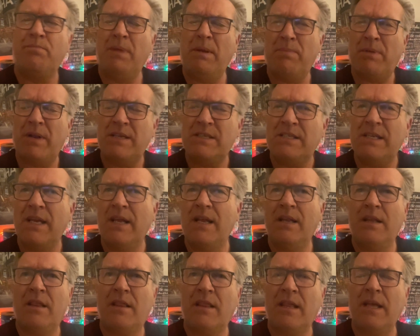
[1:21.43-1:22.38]
People are
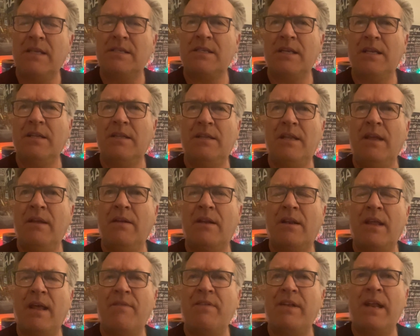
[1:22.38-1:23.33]
singing things like Dear
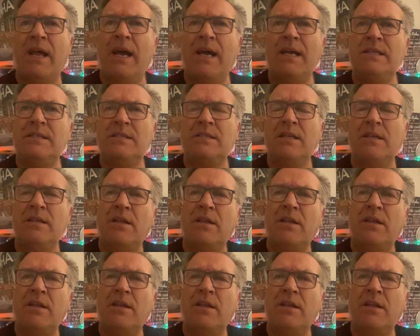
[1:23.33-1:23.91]
Evan Hansen,